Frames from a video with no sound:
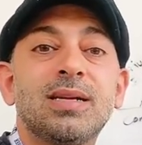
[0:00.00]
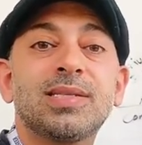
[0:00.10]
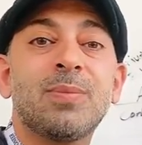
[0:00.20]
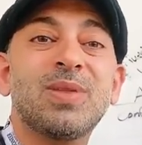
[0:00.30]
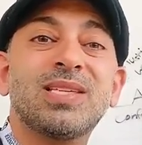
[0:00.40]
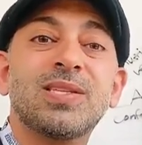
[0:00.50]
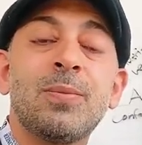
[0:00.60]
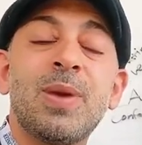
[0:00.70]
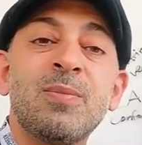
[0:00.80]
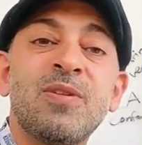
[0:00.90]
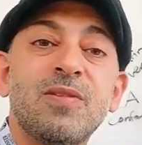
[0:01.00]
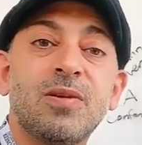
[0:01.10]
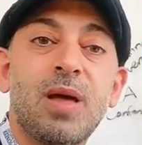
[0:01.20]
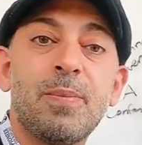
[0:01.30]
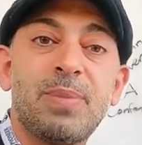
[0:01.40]
something that's going to make me
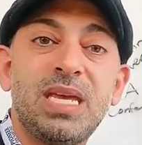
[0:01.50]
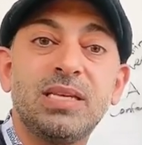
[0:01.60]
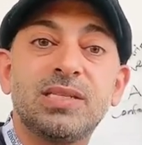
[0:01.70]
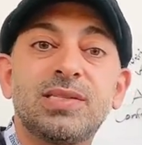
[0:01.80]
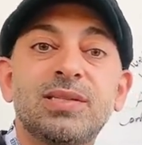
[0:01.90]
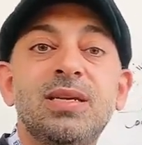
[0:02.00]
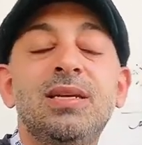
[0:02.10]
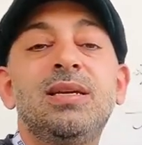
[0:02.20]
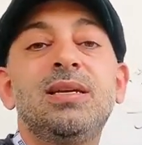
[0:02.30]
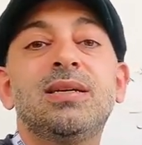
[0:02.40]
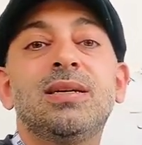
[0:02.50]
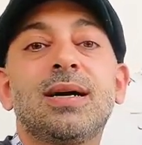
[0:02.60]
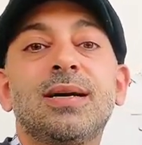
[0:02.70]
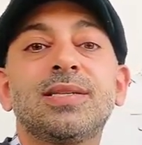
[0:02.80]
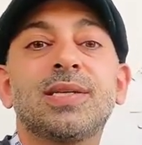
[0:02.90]
feel at peace,
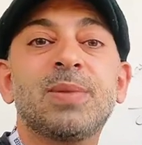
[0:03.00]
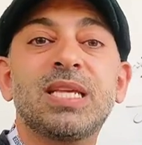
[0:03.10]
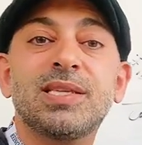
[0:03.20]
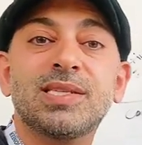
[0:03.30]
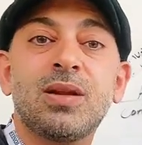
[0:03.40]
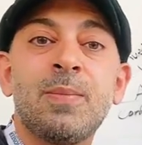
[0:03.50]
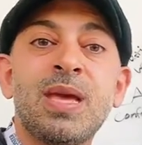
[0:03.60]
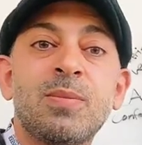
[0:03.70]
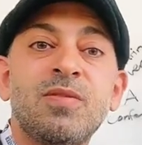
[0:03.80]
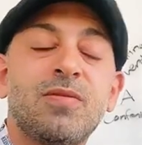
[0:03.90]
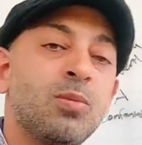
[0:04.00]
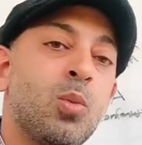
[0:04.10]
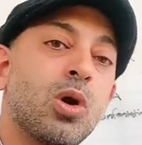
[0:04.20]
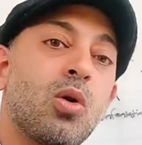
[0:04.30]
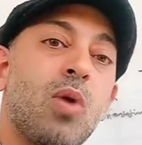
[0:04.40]
something that's going to make me feel
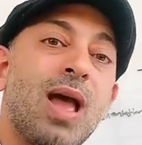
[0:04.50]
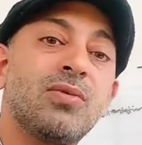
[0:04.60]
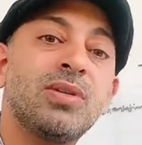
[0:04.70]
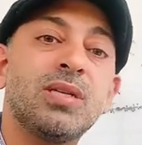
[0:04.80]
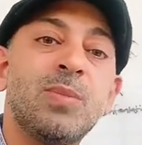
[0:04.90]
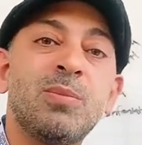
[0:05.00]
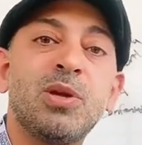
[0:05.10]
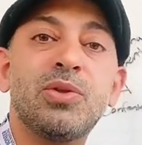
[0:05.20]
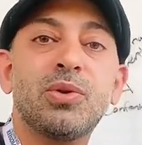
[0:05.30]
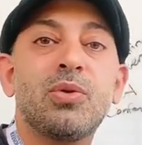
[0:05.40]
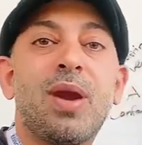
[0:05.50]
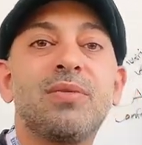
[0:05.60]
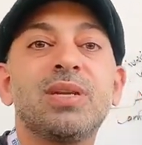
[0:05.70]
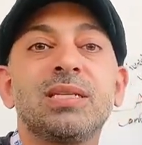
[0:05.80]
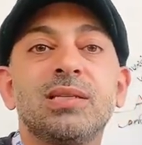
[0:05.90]
more grounded, maybe through
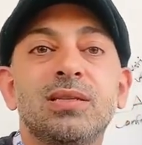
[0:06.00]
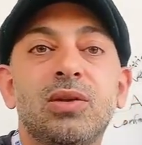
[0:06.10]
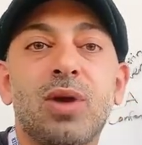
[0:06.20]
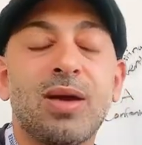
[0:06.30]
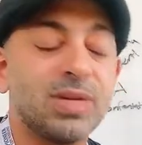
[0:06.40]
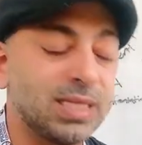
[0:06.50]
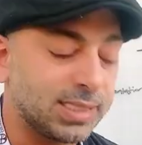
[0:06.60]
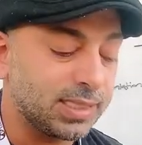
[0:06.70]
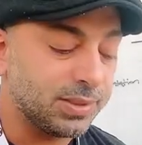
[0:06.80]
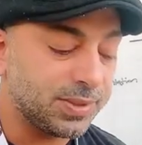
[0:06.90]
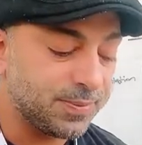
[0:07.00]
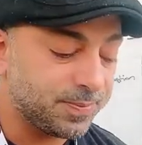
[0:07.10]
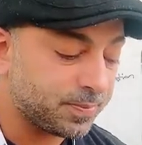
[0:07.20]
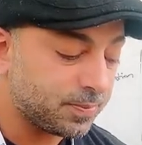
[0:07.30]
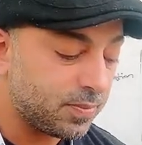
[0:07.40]
grounding skills.
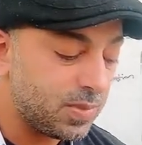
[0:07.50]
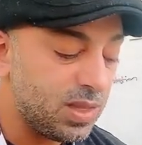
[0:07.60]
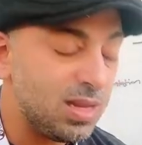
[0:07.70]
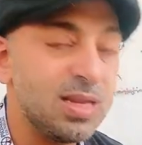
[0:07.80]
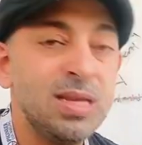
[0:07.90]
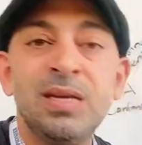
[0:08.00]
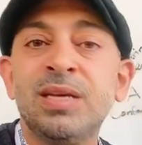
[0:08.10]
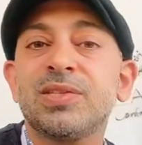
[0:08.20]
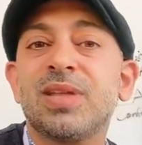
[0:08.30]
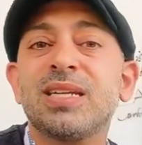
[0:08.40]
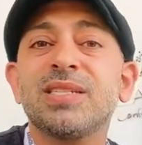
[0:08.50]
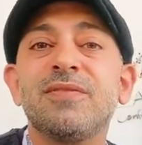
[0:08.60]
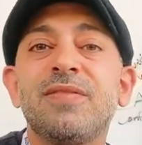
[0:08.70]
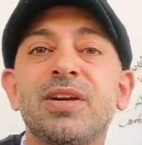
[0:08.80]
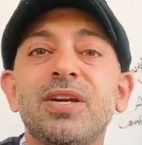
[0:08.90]
So that is a
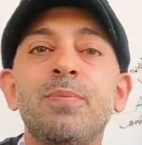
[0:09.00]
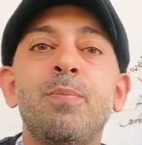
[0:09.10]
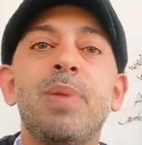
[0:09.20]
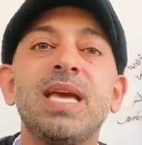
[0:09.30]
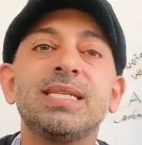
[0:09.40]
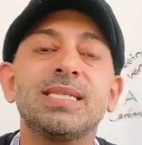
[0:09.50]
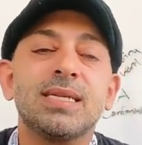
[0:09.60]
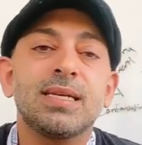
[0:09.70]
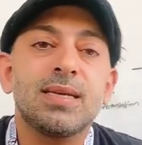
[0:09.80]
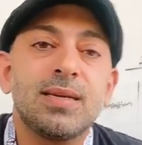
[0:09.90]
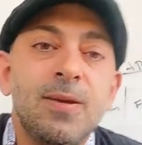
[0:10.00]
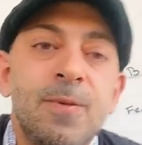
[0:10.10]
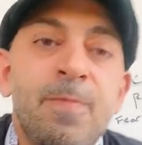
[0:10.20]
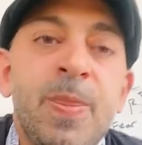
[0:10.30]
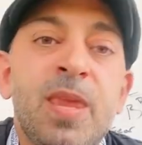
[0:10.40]
very basic
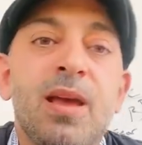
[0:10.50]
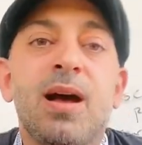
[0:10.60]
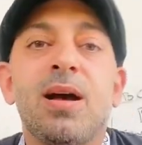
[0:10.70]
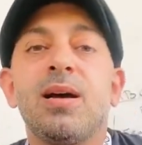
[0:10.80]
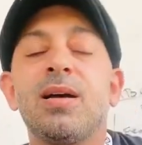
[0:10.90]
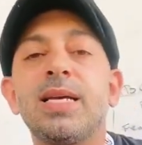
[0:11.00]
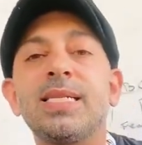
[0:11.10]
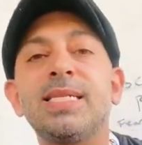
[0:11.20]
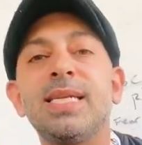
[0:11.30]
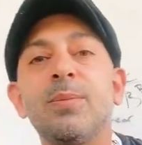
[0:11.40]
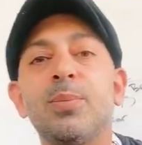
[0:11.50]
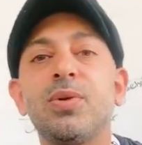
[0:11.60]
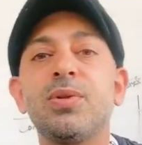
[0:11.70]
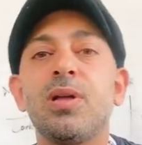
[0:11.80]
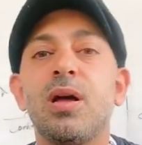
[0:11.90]

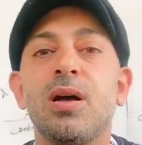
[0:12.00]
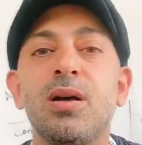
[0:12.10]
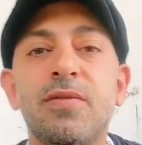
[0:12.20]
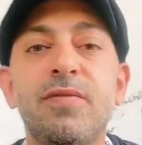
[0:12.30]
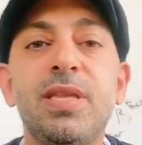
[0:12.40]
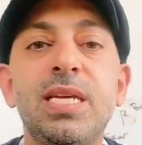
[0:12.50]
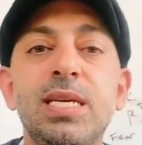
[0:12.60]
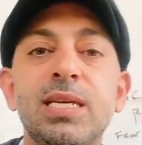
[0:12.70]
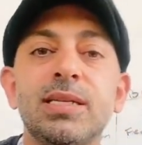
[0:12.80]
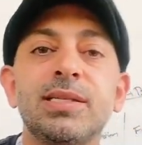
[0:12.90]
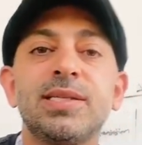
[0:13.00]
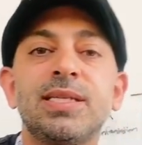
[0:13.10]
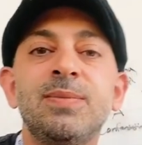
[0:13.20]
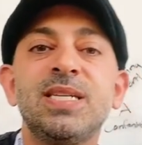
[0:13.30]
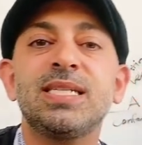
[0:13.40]
example of the
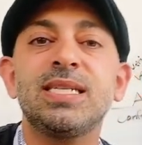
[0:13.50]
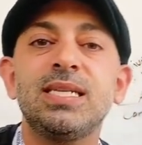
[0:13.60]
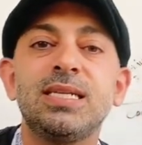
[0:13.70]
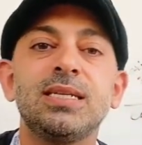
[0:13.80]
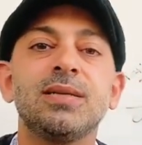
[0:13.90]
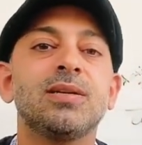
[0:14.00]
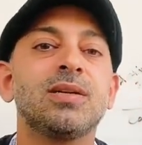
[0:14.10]
CBT,